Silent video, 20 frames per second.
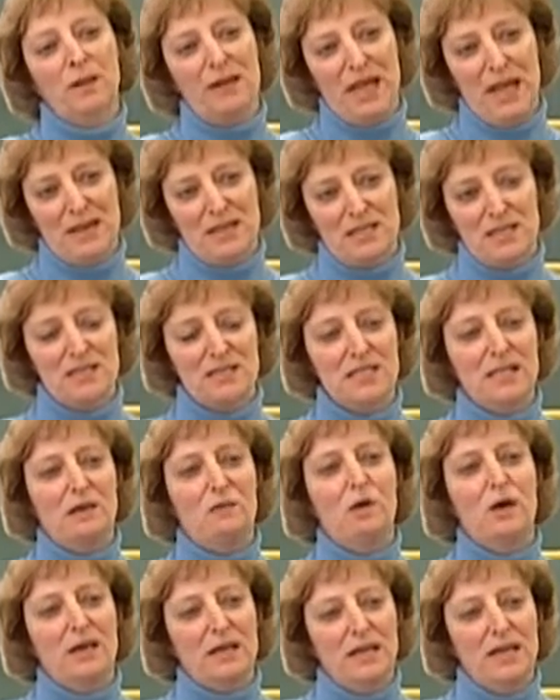began to see
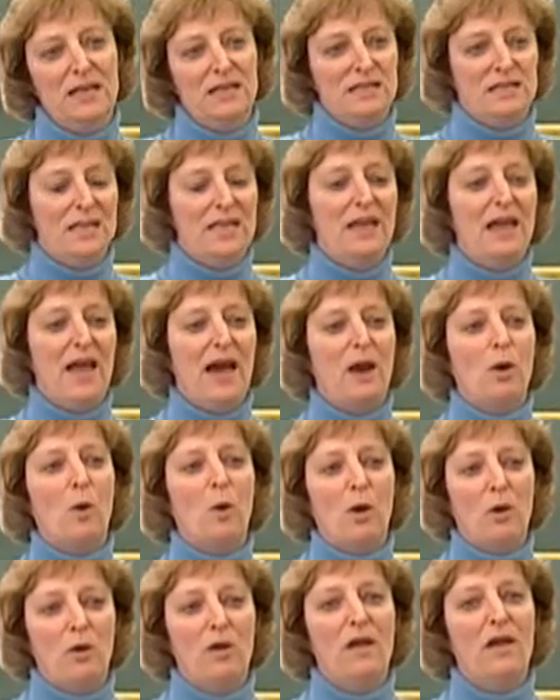what needs he had,
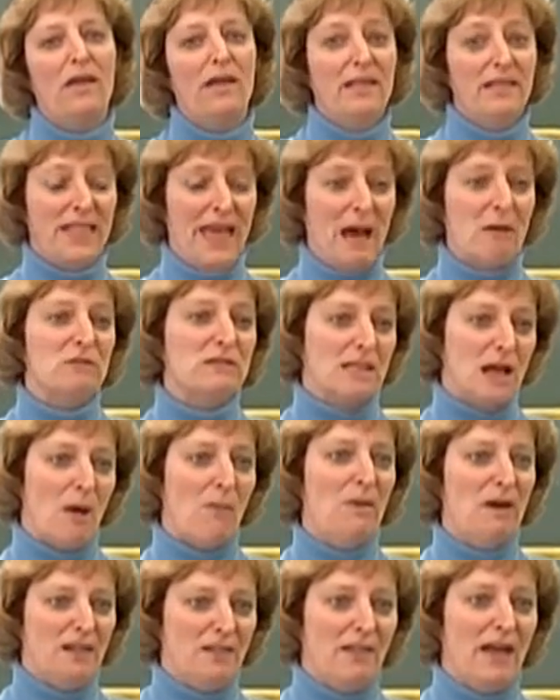or that was
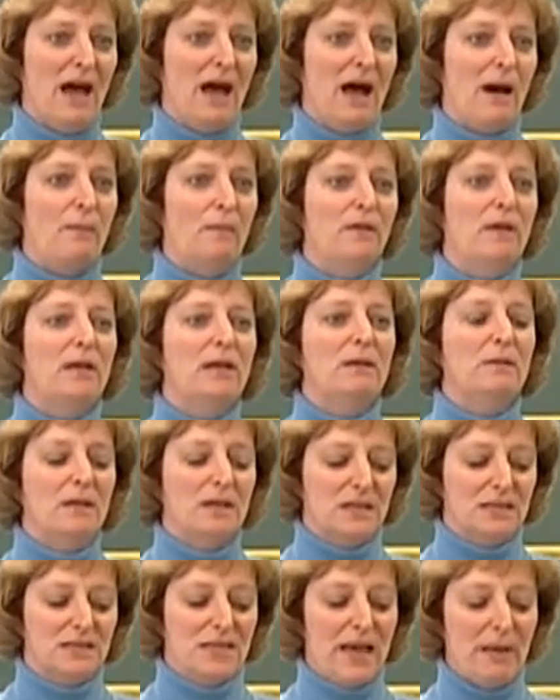helping them
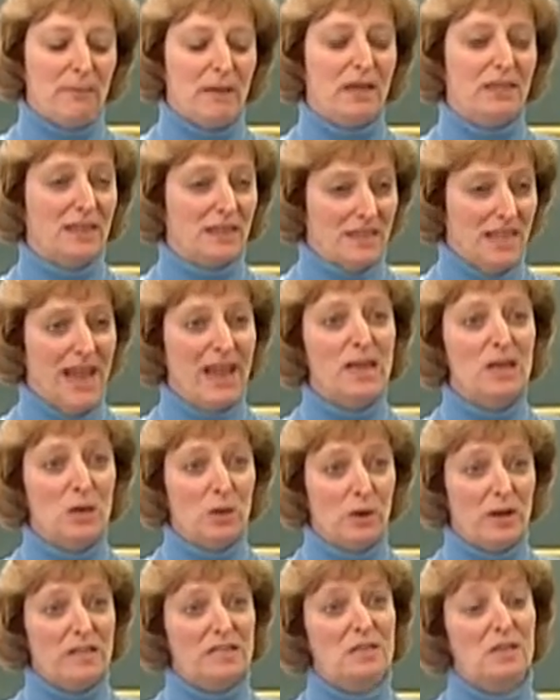because that meant that they
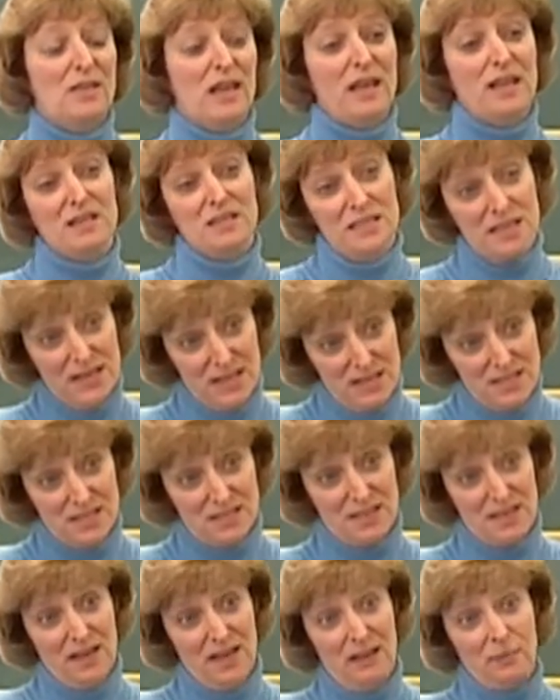knew it, so they could teach
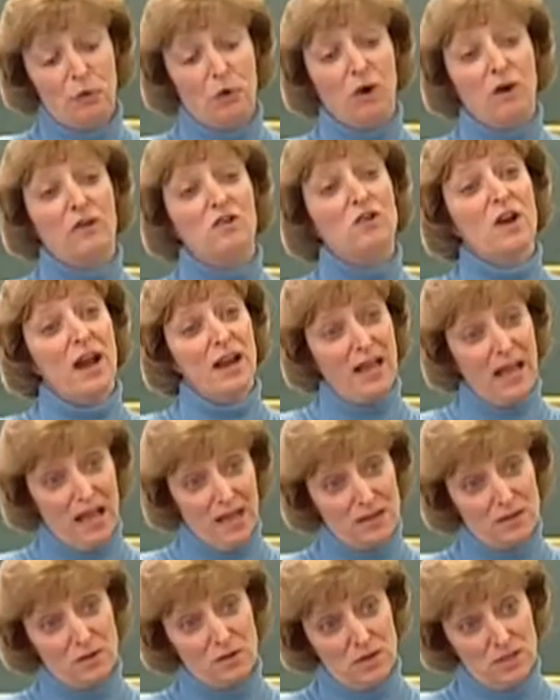it to him or try to
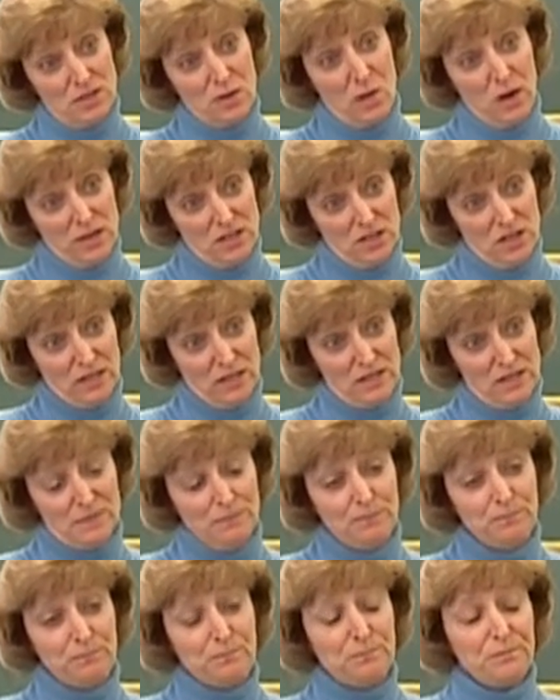answer his questions.
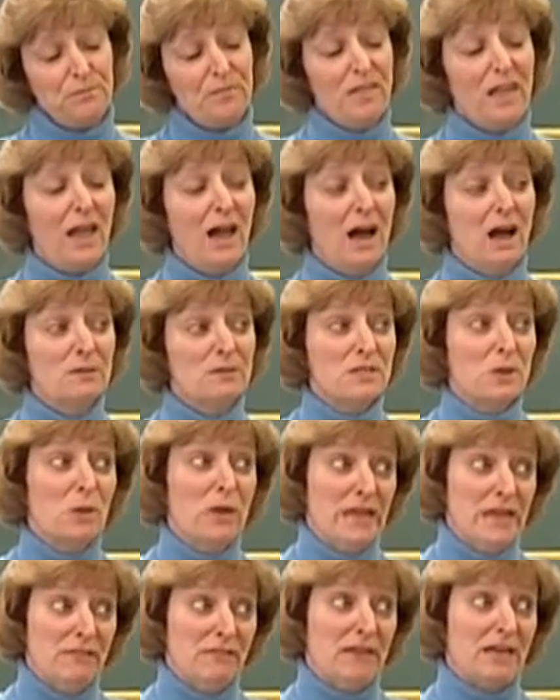So
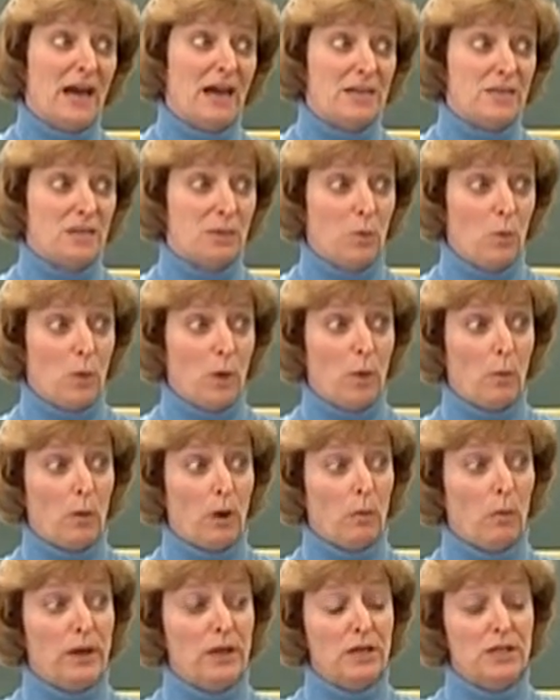he even got to the point
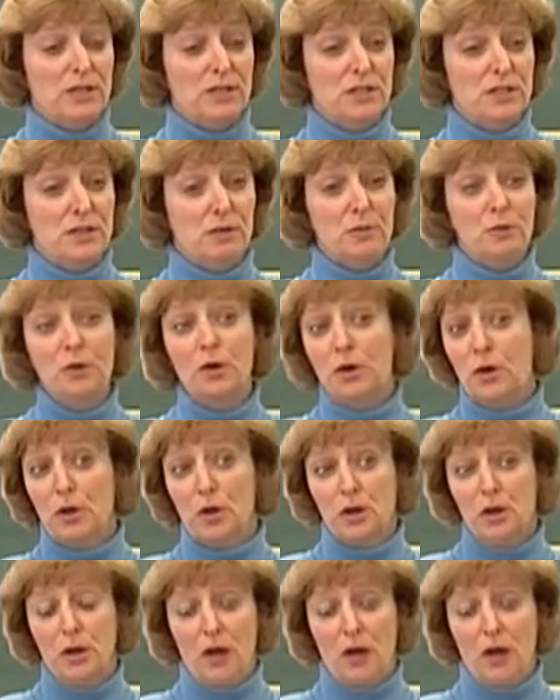where we could do